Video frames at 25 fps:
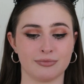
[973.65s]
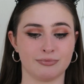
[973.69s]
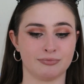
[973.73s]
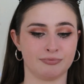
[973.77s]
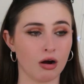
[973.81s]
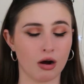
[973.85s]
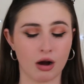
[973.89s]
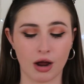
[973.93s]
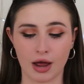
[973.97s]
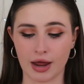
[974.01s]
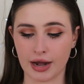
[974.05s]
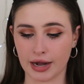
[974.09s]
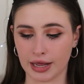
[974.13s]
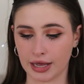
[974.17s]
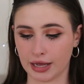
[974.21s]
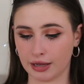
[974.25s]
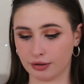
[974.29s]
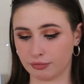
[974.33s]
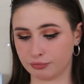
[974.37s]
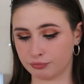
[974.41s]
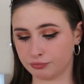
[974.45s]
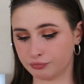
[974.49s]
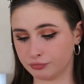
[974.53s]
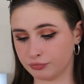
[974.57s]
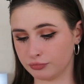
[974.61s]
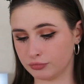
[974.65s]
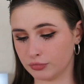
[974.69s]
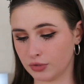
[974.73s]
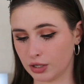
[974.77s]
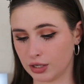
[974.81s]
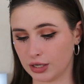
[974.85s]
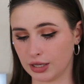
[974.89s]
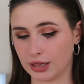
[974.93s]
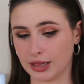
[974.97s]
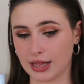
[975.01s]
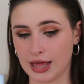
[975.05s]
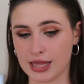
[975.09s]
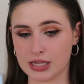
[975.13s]
Alrighty,
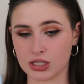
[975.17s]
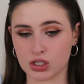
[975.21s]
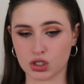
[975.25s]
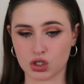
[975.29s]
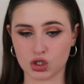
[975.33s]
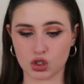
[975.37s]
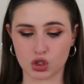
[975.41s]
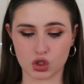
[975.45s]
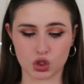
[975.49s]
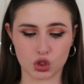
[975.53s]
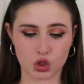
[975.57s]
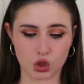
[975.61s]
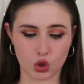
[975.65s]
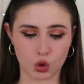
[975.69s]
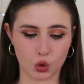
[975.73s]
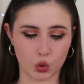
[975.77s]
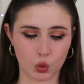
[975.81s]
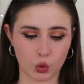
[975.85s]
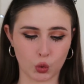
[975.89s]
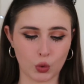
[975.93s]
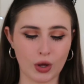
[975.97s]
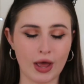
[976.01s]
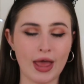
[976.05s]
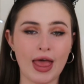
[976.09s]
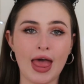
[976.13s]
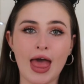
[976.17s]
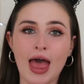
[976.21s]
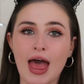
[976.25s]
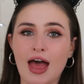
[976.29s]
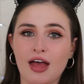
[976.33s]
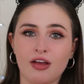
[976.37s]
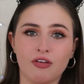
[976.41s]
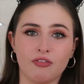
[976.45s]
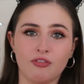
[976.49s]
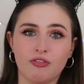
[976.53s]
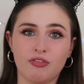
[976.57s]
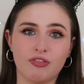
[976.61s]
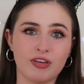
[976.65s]
let's do
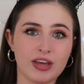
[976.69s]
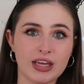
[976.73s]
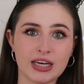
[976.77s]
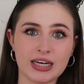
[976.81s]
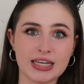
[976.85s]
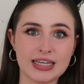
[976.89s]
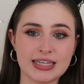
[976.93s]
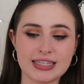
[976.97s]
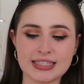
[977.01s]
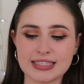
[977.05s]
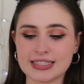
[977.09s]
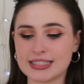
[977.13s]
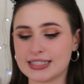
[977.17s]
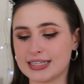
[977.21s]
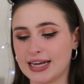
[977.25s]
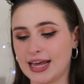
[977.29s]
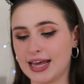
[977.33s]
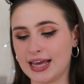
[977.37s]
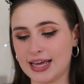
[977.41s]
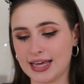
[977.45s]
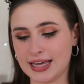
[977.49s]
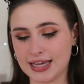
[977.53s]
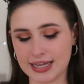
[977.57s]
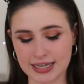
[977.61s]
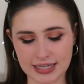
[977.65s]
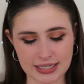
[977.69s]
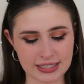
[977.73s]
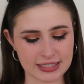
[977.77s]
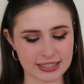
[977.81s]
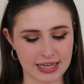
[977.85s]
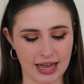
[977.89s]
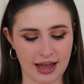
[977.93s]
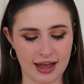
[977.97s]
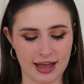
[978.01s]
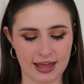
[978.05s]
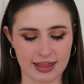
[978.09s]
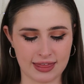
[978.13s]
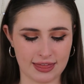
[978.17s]
Venus
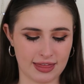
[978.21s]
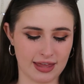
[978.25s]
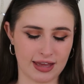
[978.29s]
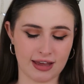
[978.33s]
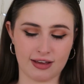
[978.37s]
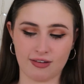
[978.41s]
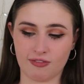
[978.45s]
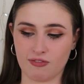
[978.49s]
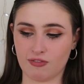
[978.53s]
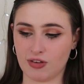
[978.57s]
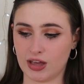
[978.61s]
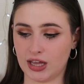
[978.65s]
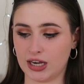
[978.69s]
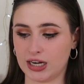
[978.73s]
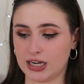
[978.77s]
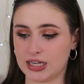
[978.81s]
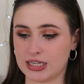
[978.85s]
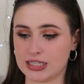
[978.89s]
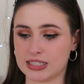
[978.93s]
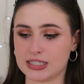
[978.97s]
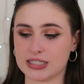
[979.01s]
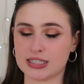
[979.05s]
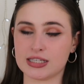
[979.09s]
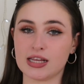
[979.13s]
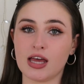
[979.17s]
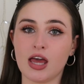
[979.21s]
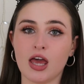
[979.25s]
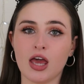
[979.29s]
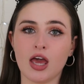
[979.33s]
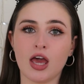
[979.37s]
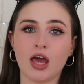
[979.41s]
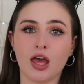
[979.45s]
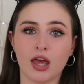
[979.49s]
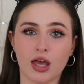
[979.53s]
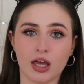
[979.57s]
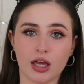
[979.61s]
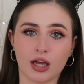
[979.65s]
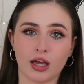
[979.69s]
next. I think Venus
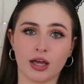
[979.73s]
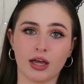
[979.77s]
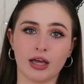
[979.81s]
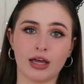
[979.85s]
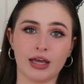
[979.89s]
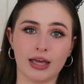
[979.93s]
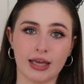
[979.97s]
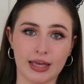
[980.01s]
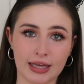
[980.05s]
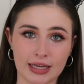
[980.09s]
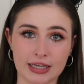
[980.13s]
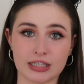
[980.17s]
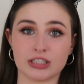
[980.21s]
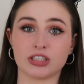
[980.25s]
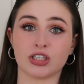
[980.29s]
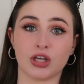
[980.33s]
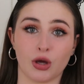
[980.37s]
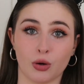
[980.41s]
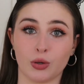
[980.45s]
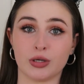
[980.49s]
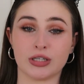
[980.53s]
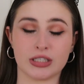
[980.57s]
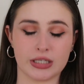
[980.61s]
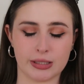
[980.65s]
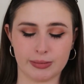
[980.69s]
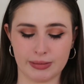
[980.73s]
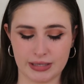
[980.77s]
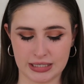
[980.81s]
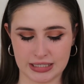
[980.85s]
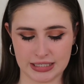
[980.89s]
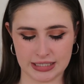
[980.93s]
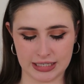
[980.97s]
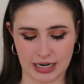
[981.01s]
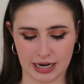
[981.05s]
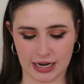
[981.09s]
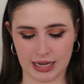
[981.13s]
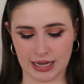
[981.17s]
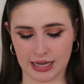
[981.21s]
is going to be
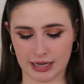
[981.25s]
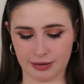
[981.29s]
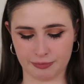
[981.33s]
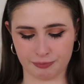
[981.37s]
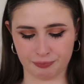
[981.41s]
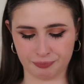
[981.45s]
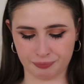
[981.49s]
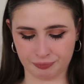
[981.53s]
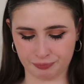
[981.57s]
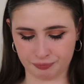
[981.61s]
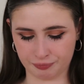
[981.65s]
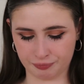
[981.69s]
stunning.